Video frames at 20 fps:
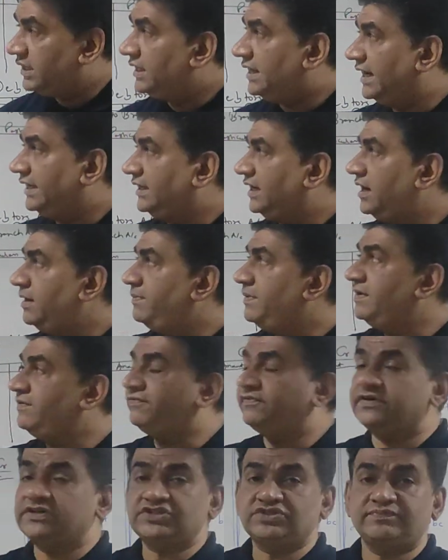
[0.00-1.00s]
Let it be
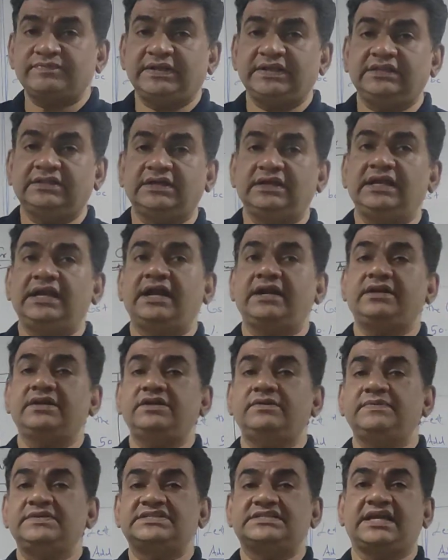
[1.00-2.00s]
first method, let
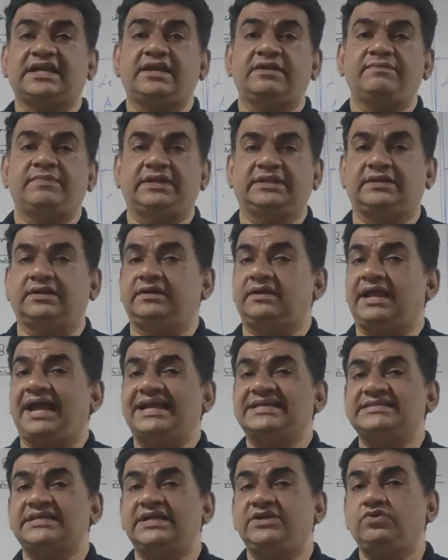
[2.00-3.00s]
it be second method.
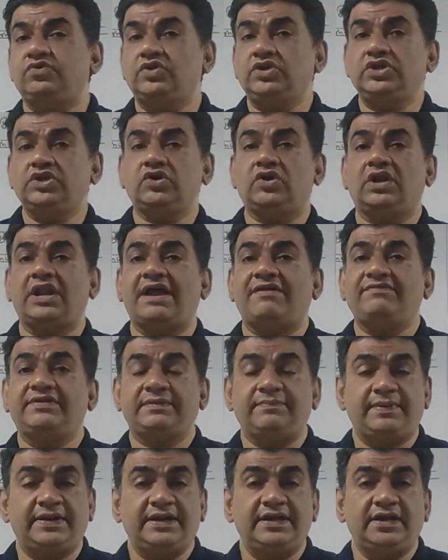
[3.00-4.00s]
As I told you, you all have
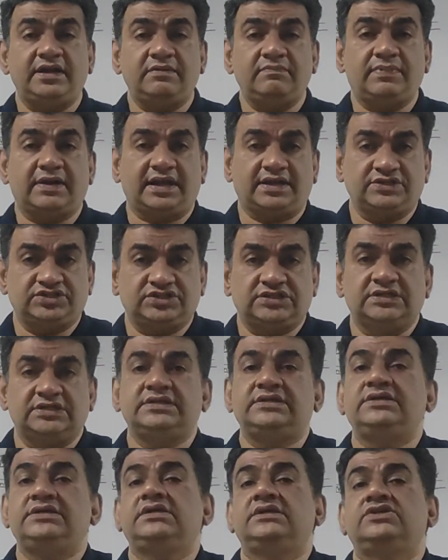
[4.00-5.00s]
dependent branch.
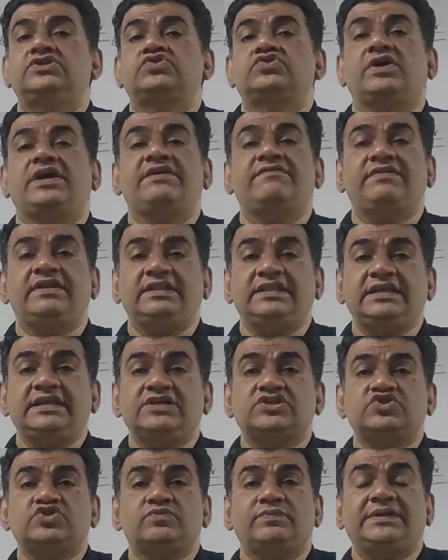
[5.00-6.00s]
So
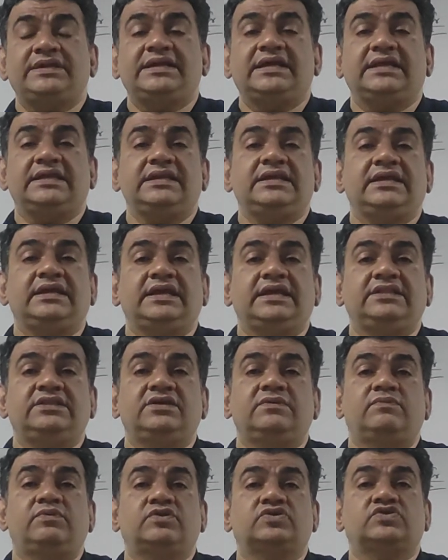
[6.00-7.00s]
everything is to be done in
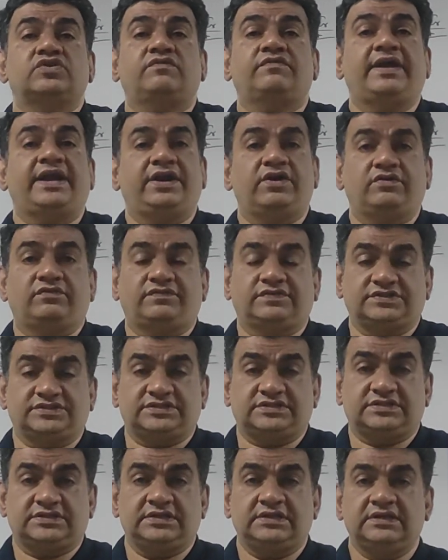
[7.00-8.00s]
the books of head
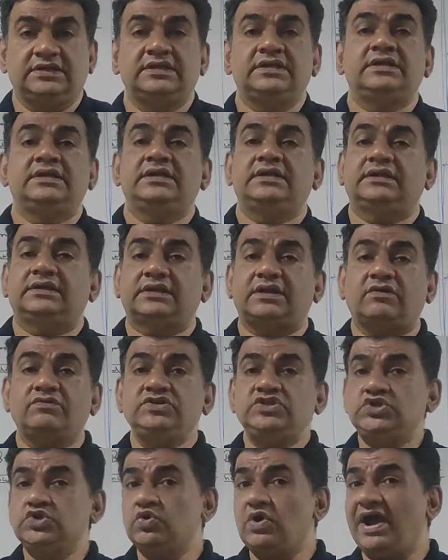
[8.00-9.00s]
office.
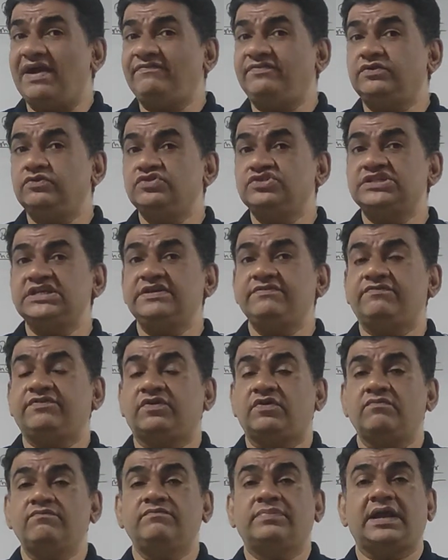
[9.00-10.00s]
Now you have to see
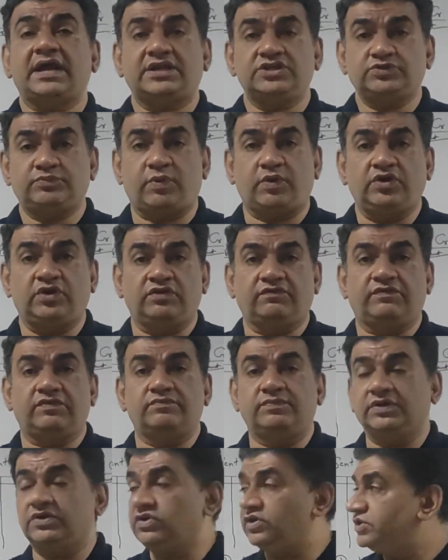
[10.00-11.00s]
from branch point of
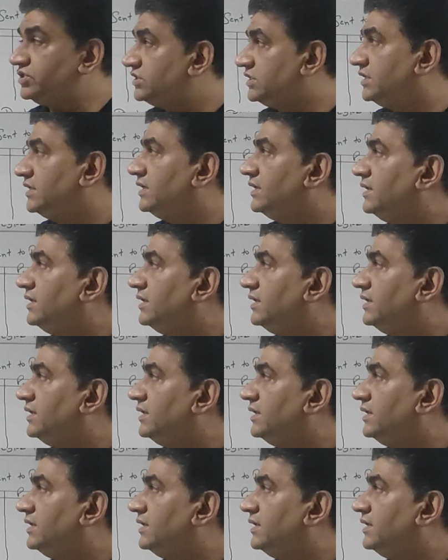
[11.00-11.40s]
view, because